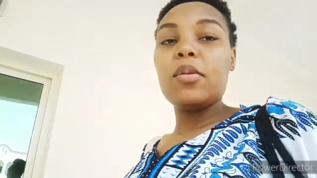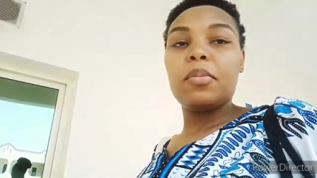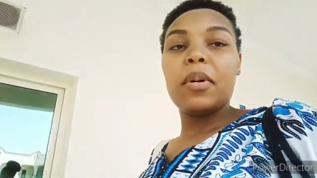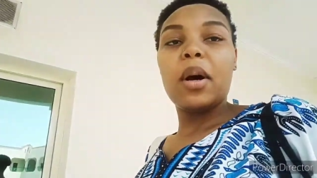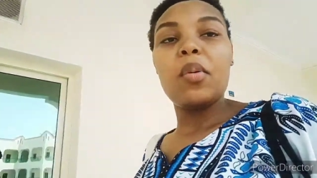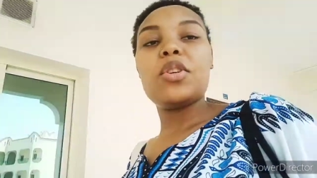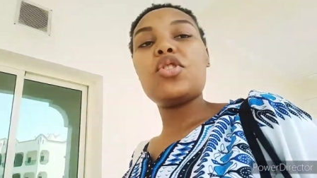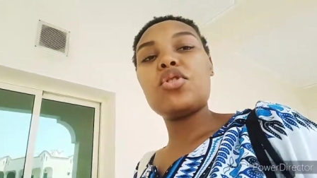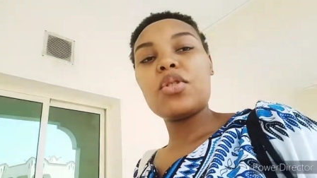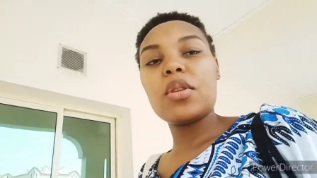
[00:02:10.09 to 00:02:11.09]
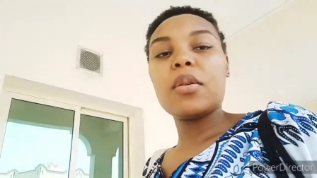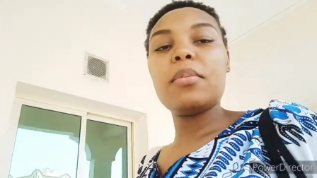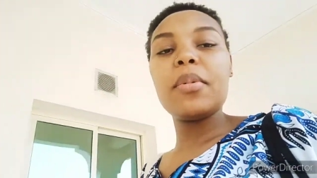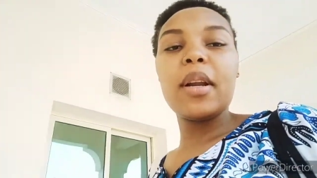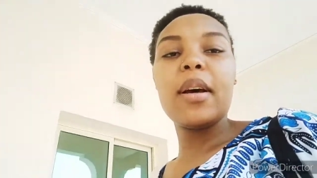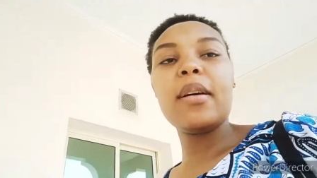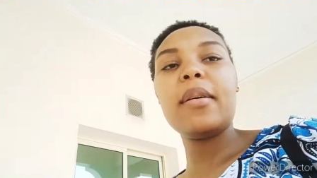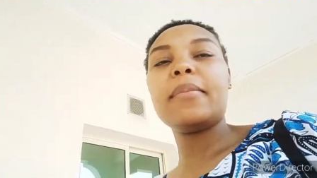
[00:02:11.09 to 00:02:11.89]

Muna watch muna.